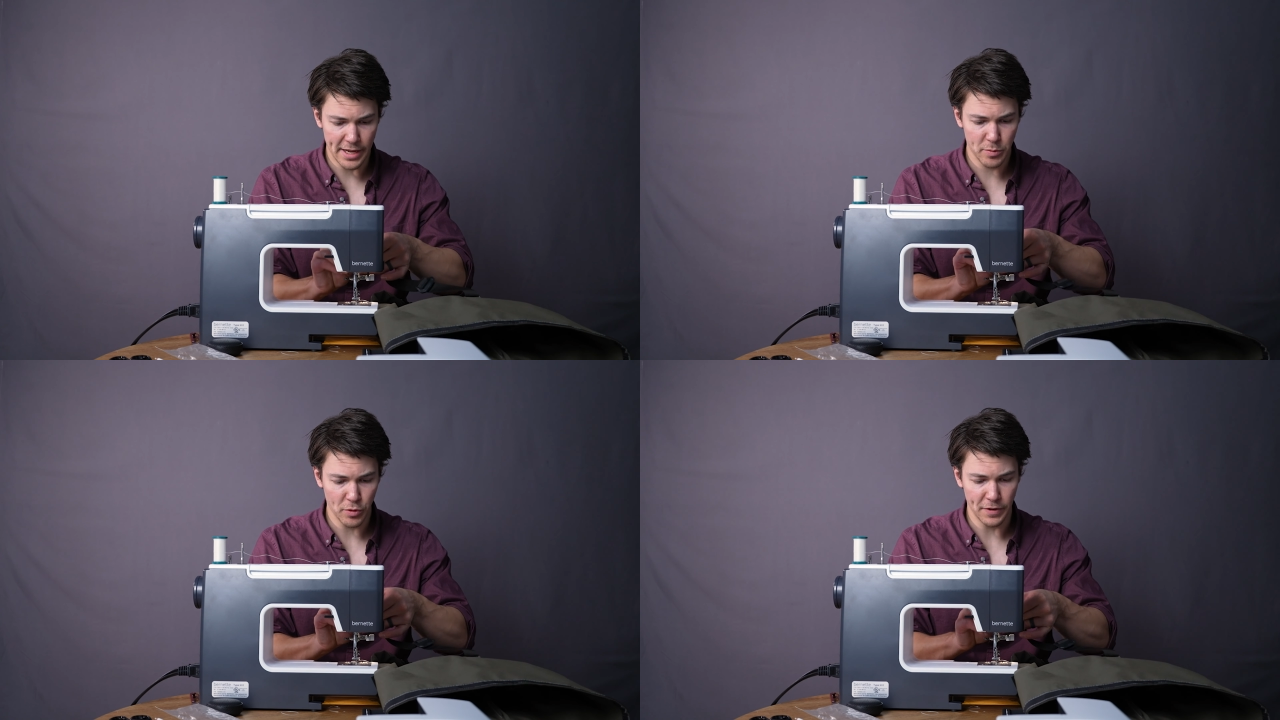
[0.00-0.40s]

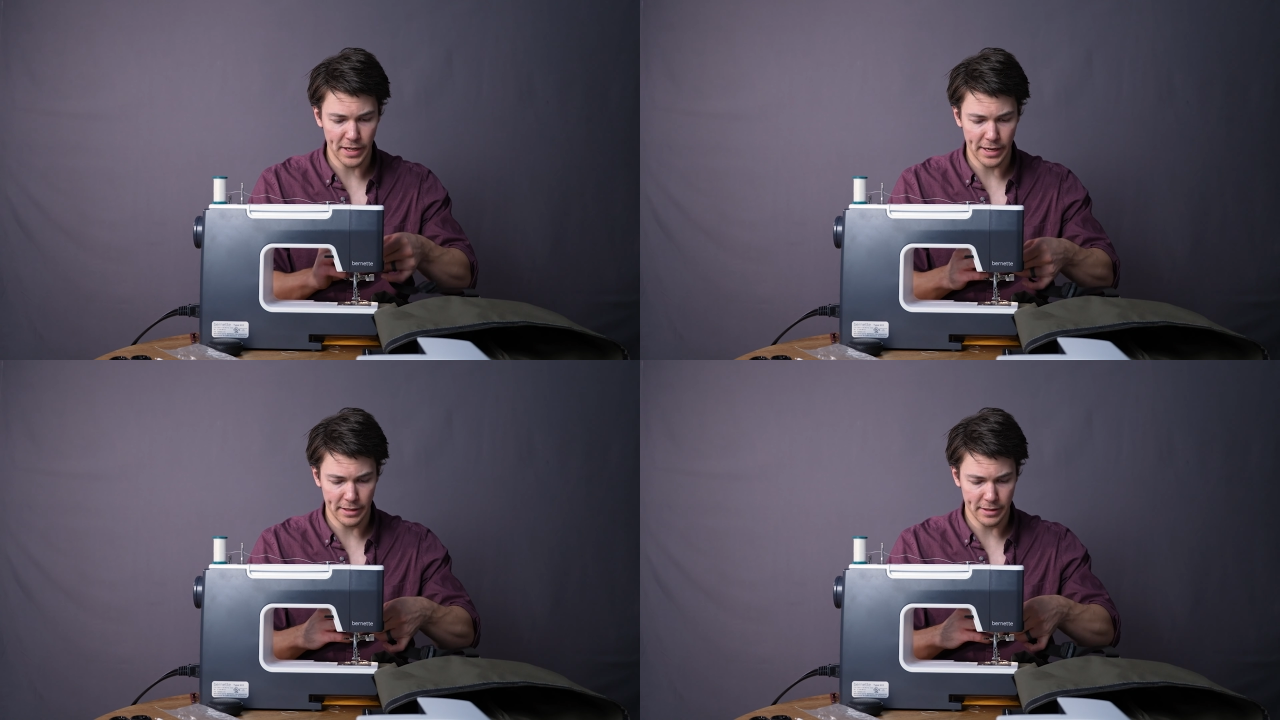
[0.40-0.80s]
edge,
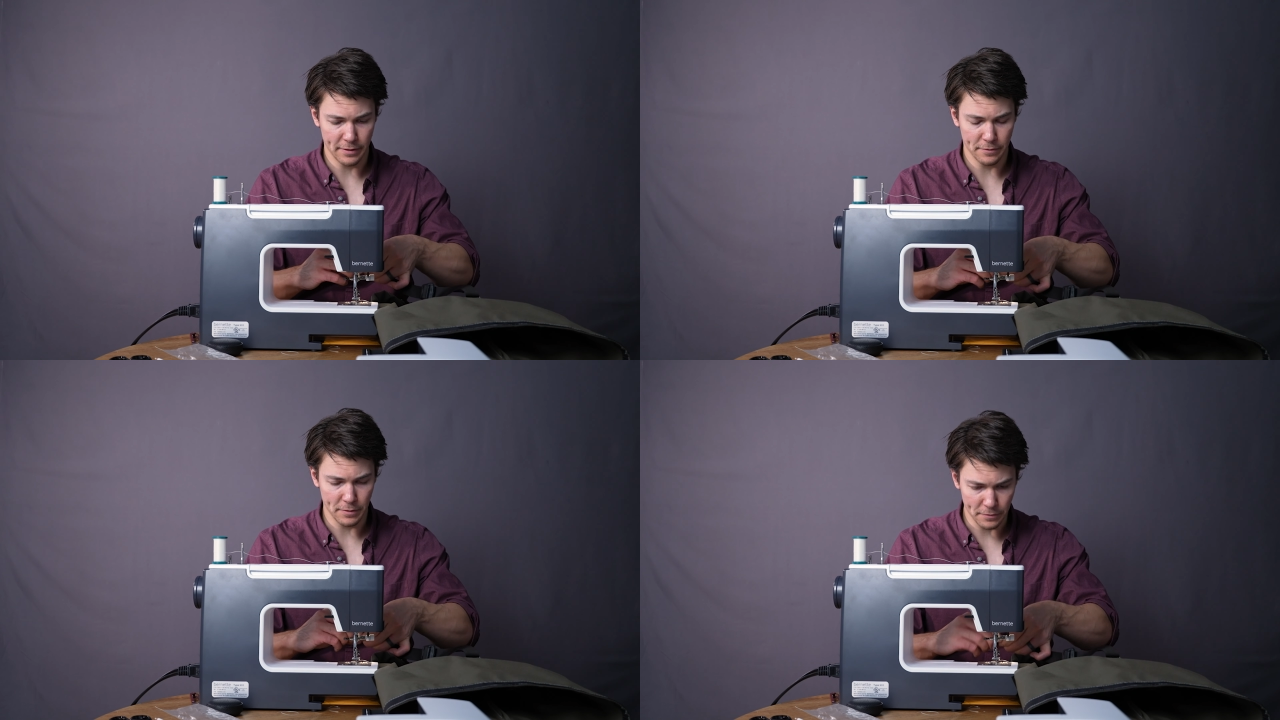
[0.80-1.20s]
prevent
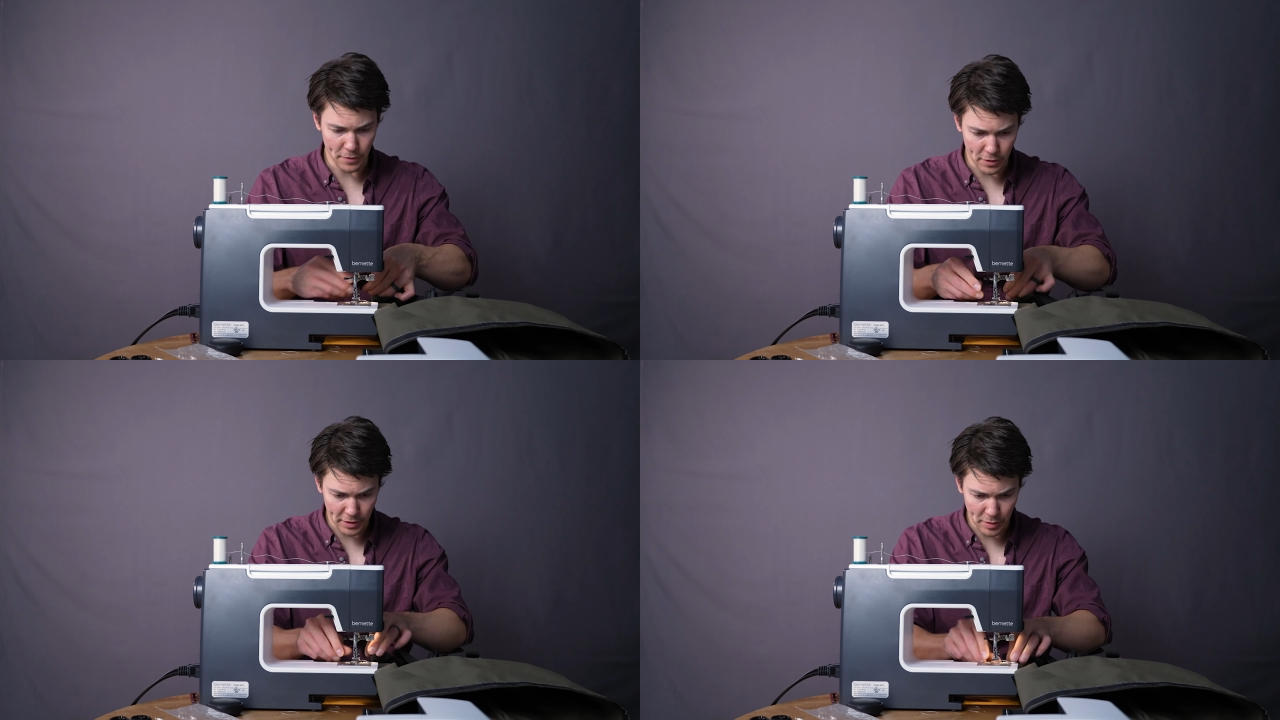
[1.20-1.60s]
anything from
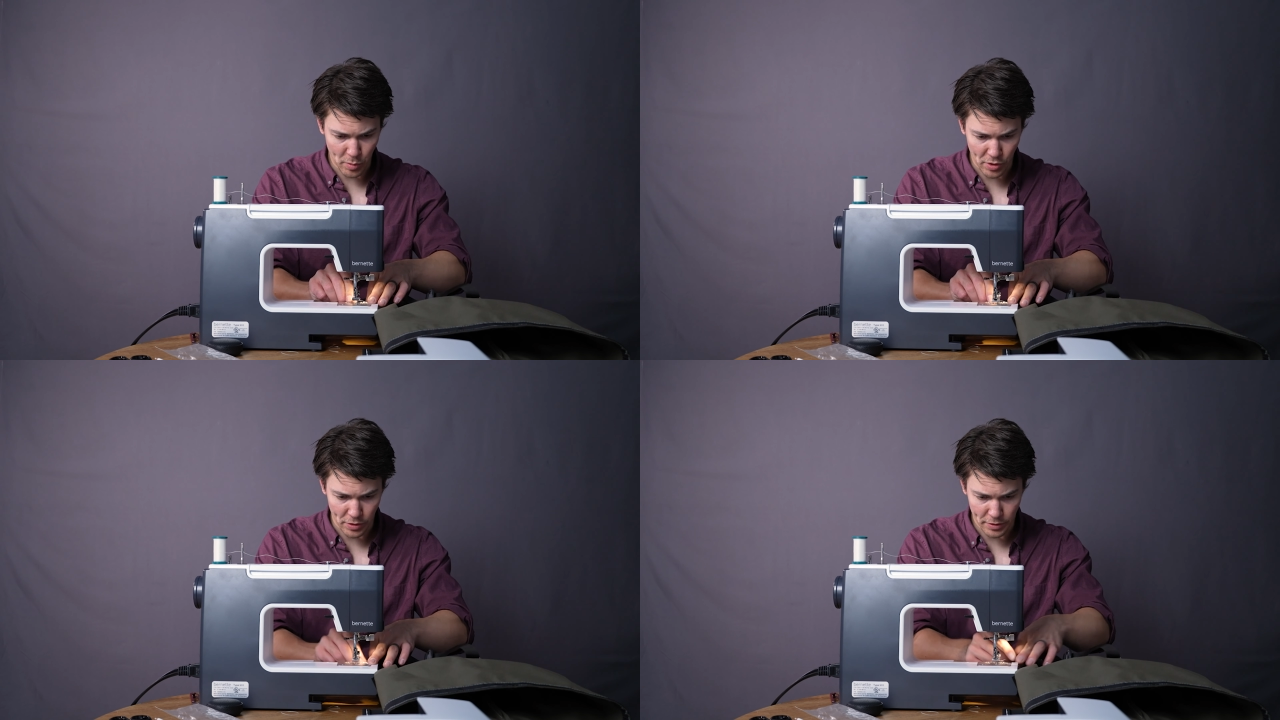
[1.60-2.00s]
falling
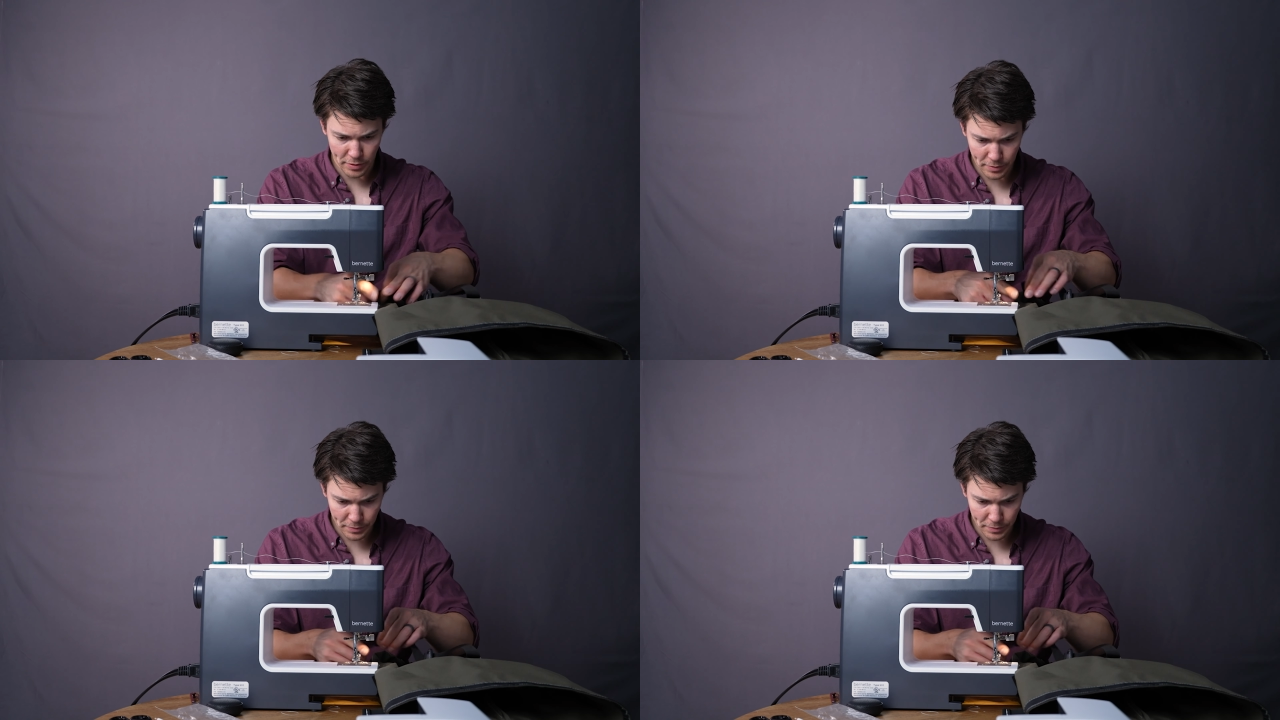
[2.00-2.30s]
apart.